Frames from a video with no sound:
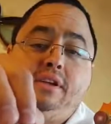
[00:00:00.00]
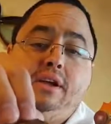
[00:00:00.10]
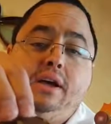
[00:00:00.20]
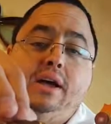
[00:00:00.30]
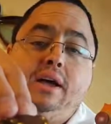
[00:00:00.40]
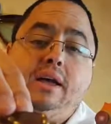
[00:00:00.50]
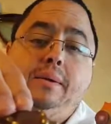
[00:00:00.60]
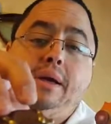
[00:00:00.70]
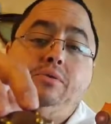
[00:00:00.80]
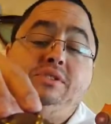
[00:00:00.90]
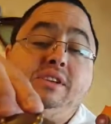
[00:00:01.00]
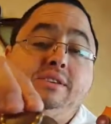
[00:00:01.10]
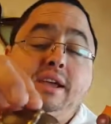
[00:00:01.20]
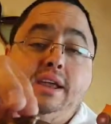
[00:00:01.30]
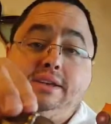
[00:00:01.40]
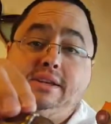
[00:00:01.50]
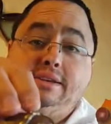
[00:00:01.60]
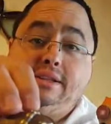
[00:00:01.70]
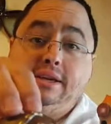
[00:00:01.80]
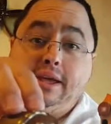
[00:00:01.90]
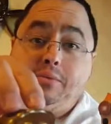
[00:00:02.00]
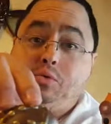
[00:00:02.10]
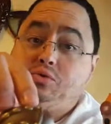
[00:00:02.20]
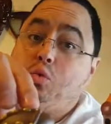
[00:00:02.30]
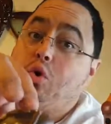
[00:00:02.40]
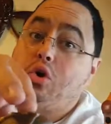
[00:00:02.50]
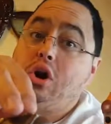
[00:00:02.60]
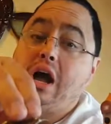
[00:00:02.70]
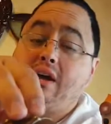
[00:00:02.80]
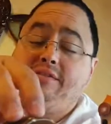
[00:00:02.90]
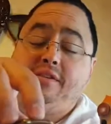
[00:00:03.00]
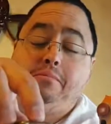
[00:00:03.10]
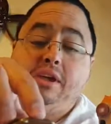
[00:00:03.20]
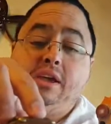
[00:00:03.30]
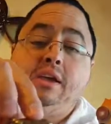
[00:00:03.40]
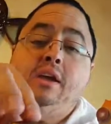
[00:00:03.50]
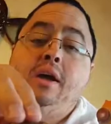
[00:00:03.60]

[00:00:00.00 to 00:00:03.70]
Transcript: I was addicted to the game. It was Warcraft for me.